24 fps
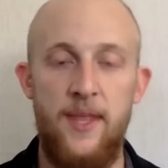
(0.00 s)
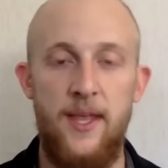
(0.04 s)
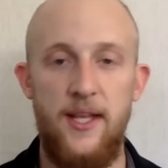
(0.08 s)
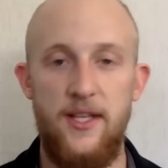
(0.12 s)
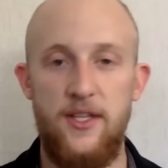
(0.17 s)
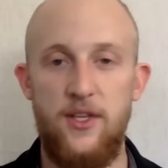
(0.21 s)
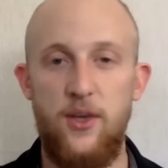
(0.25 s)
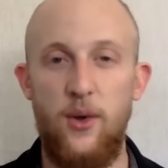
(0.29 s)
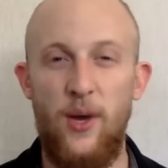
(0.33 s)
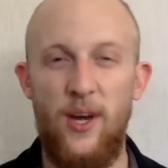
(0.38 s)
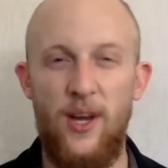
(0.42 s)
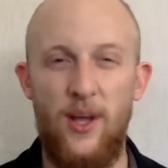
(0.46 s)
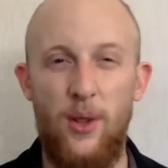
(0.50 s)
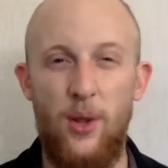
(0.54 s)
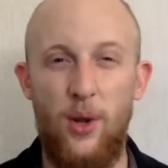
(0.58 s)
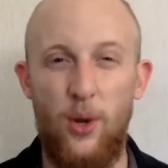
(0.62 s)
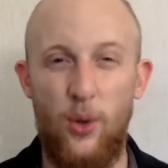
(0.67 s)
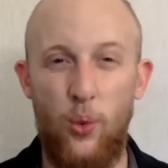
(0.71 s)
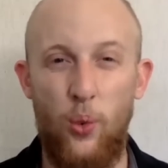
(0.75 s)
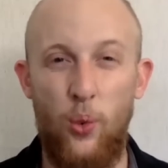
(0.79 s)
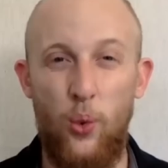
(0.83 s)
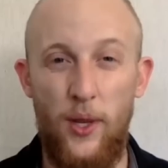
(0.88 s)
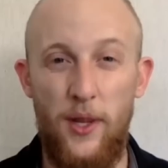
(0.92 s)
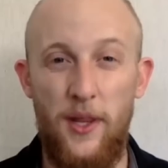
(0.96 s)
it's going to
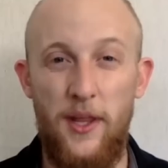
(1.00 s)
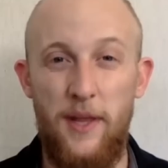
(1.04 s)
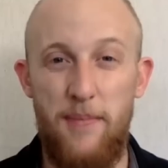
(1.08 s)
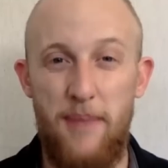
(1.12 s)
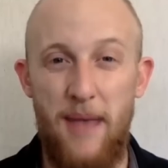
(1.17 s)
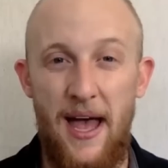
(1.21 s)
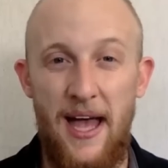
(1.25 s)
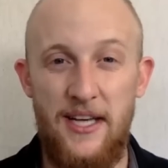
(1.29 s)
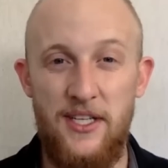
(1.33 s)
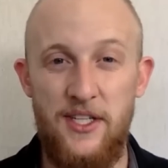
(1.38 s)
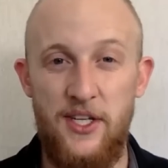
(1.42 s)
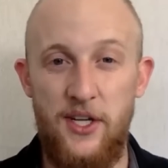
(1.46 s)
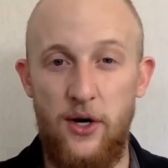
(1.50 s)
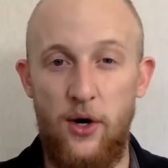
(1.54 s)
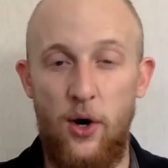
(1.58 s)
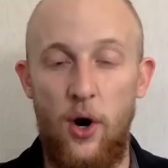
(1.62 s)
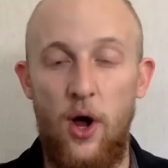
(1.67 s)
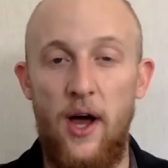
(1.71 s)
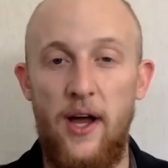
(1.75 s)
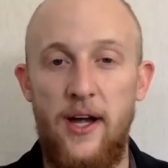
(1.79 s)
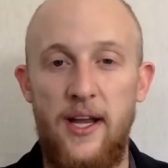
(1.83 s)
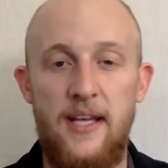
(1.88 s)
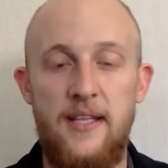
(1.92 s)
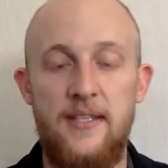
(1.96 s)
look really bad to your
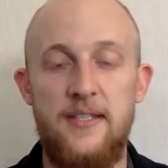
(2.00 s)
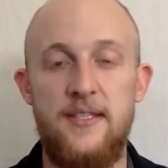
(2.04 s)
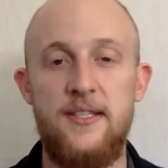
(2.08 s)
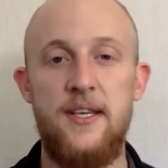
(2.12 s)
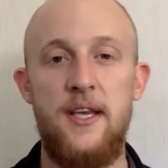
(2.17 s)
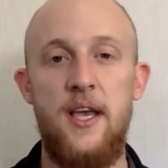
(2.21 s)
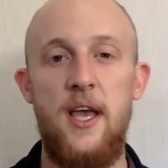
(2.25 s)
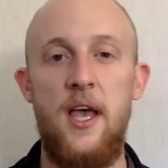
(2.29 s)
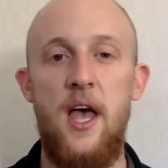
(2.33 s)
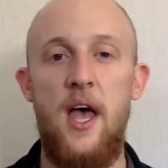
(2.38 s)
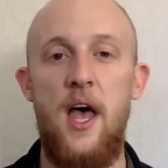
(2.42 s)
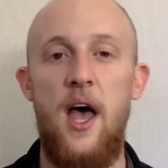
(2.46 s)
audience.